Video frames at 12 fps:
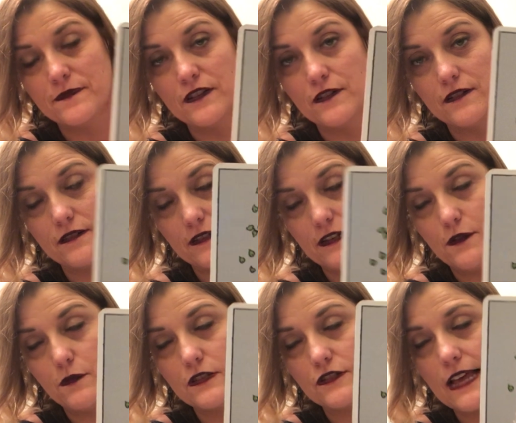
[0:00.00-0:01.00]
they're, you know,
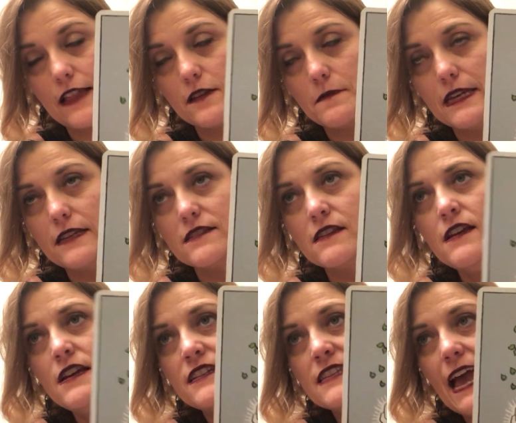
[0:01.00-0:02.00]
what they're telling me is
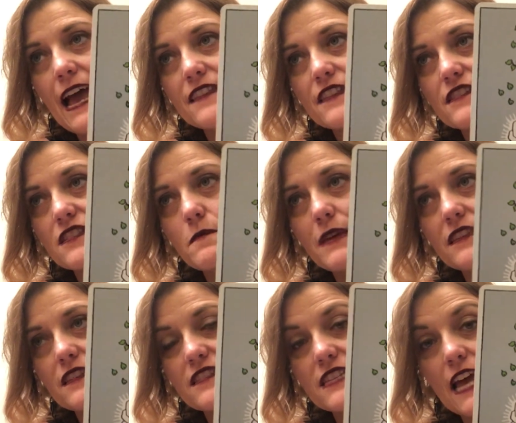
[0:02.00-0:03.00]
to add this, to make
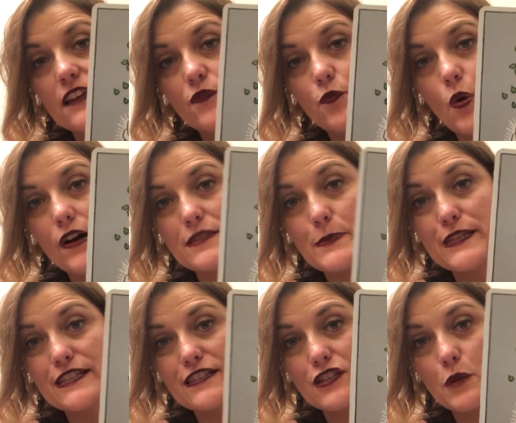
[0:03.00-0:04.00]
this 10 of wands, because
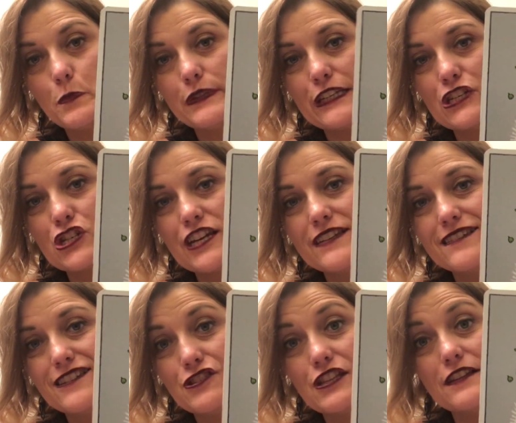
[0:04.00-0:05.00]
that's a completion,
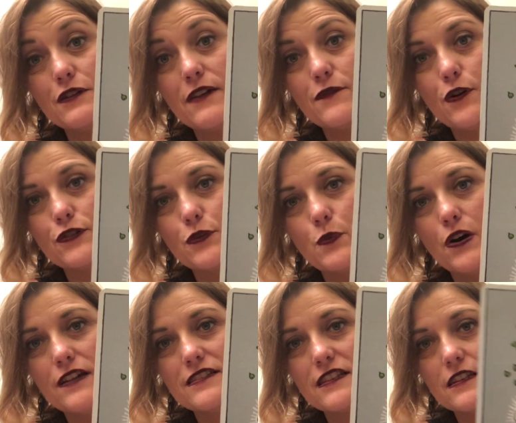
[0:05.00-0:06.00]
because then you have all your
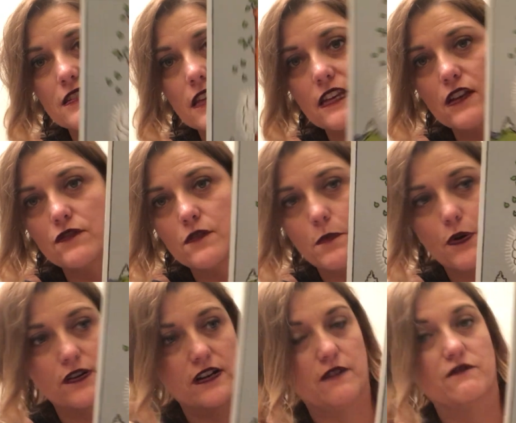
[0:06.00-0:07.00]
wands and it's like the
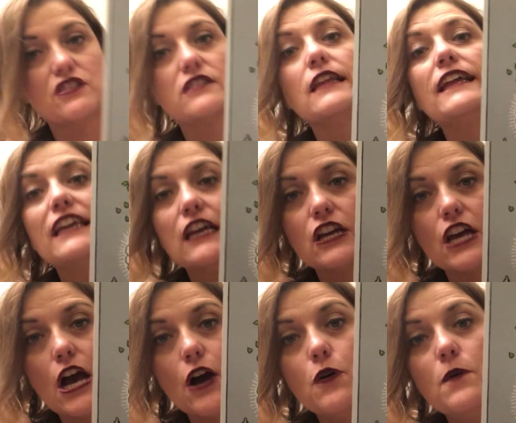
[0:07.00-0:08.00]
burden of just letting it
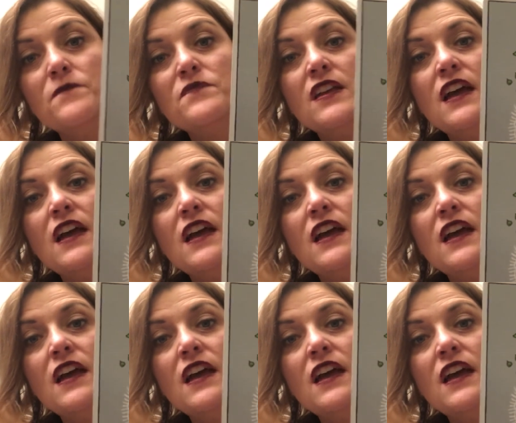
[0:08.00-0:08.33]
go.